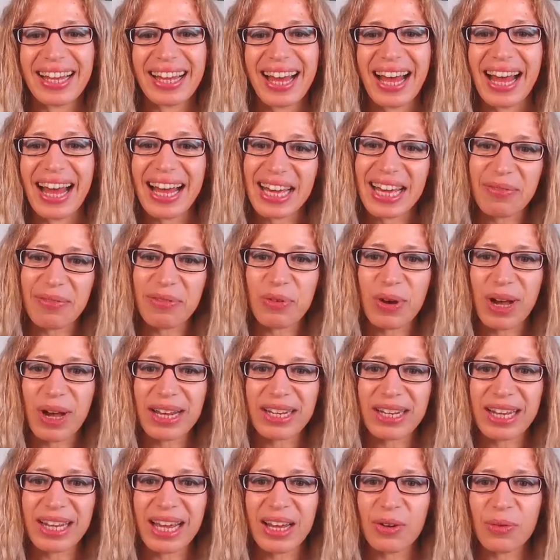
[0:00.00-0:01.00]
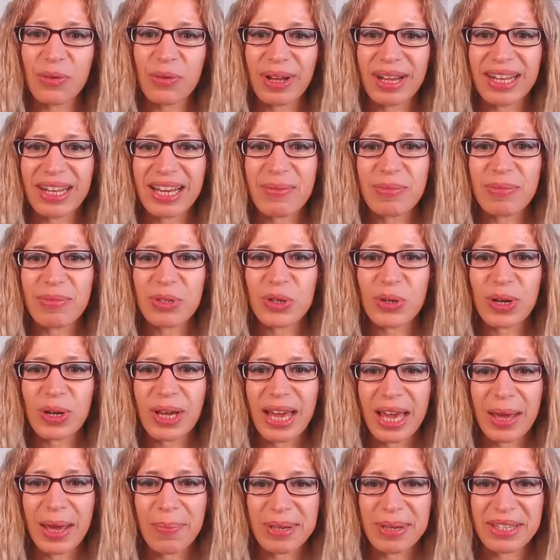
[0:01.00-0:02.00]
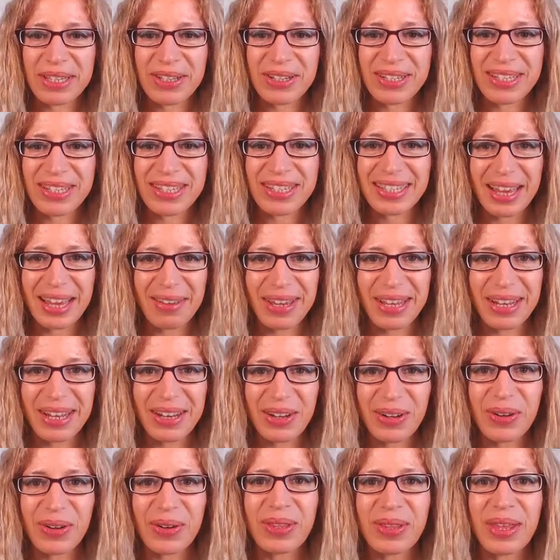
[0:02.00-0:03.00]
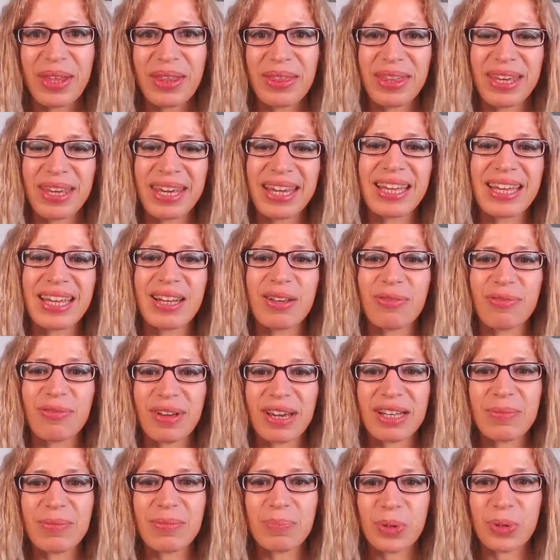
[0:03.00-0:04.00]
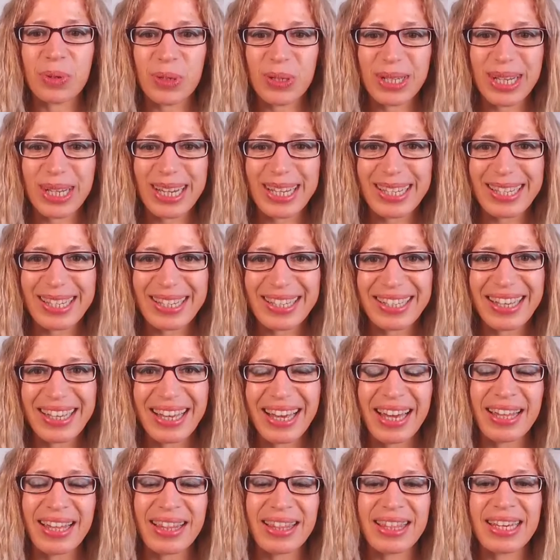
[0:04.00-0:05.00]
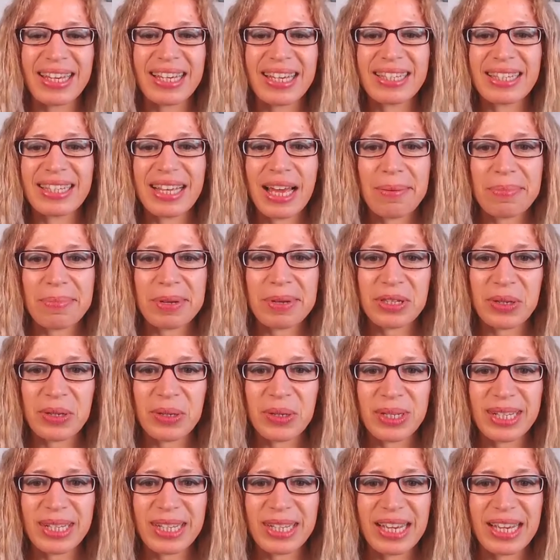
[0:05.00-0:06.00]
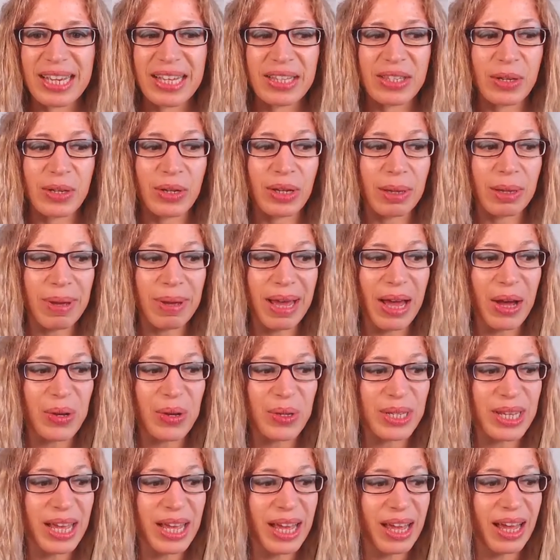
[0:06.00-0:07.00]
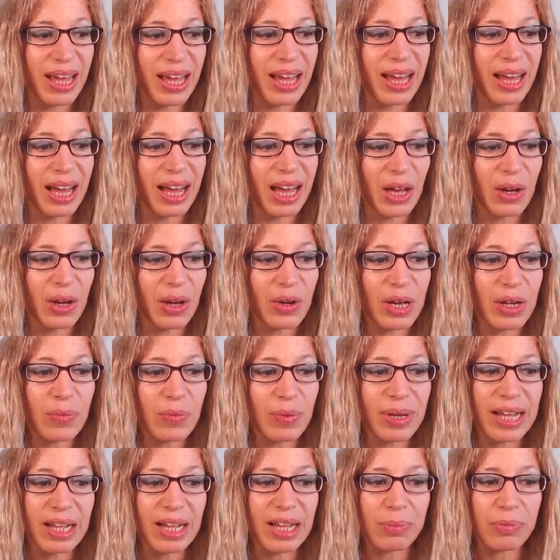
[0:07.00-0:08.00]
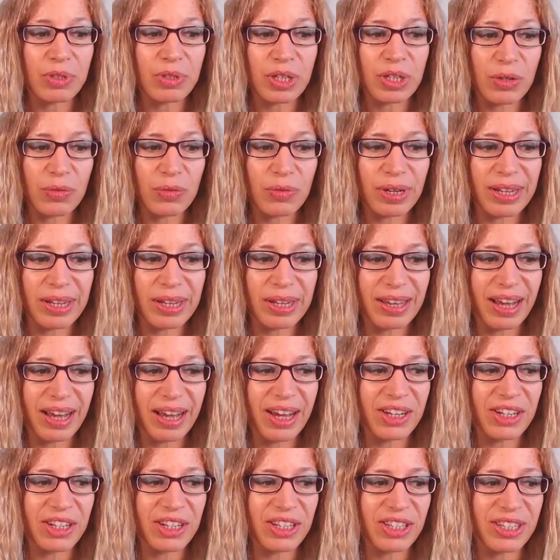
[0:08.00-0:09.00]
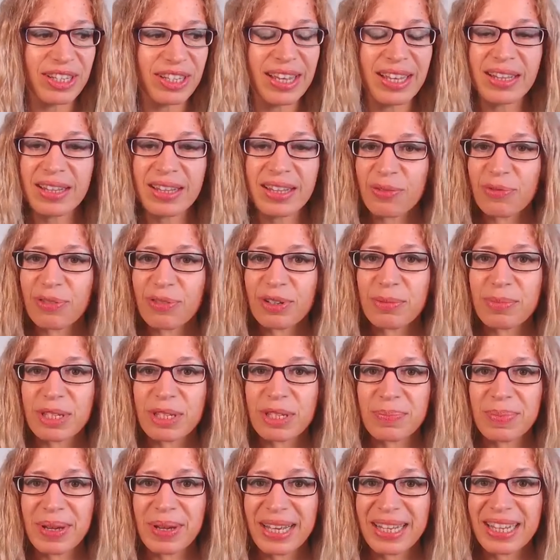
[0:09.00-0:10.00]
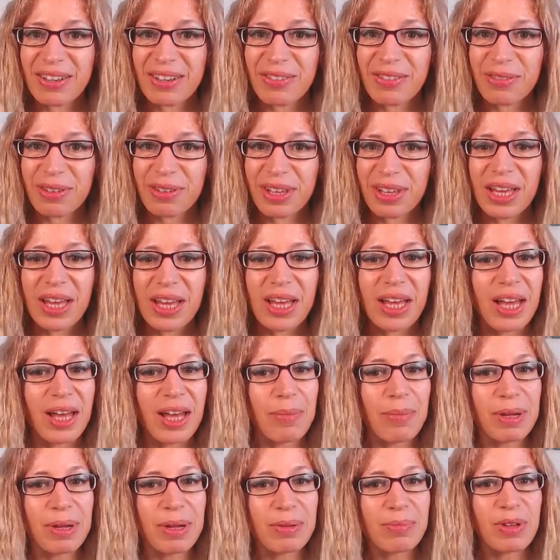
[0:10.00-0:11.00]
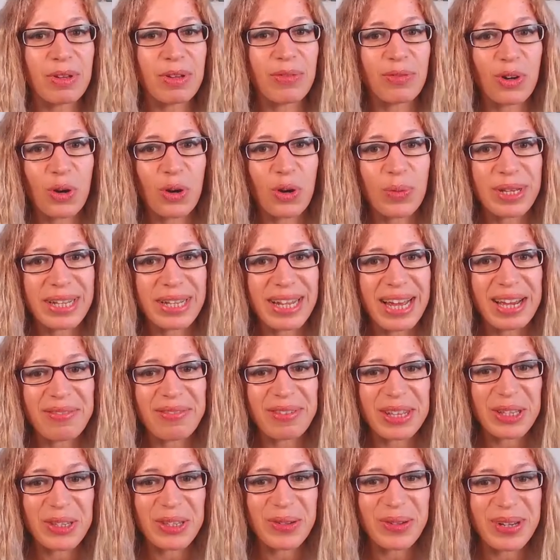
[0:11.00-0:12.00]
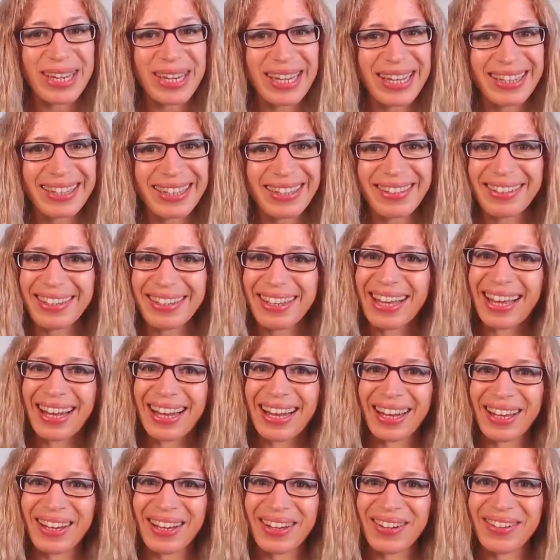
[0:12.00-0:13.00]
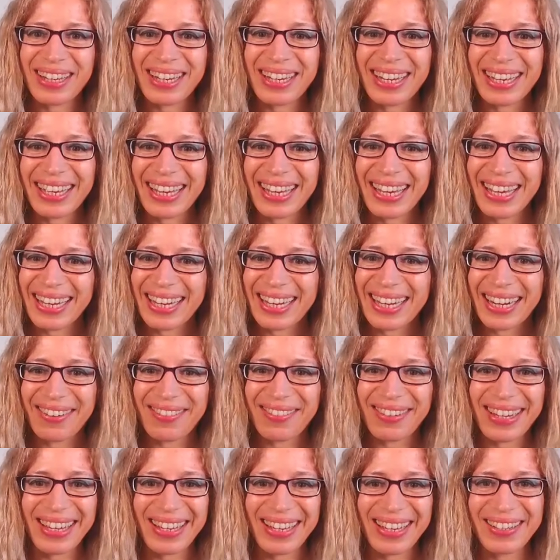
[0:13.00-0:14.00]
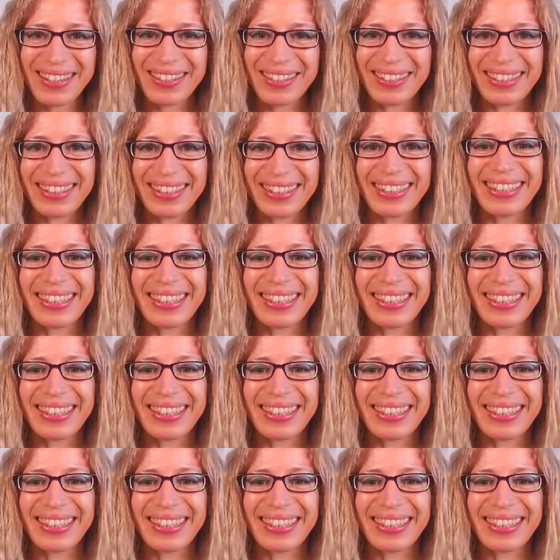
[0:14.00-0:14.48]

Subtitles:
Hi, everyone, and welcome to episode 7 on the Thinking Effect podcast. And this episode is all about how can we help children understand different perspectives. But before we dive into it, hello, Lillian, how are you?